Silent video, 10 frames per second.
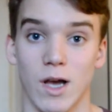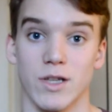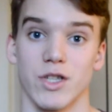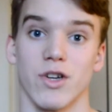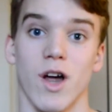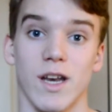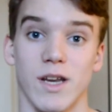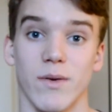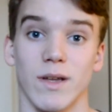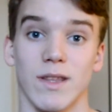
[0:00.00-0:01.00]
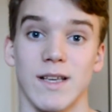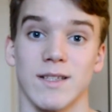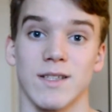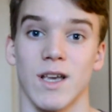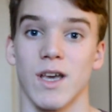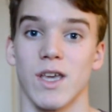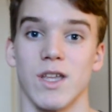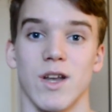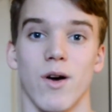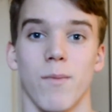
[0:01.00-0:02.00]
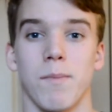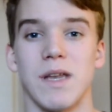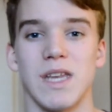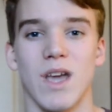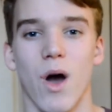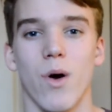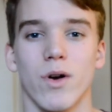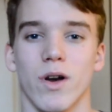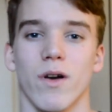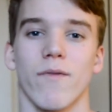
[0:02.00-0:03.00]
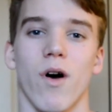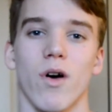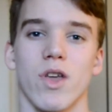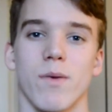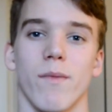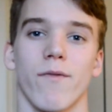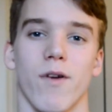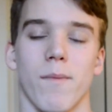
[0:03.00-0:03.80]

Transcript: so you're not hearing this, you know, mediocre volume from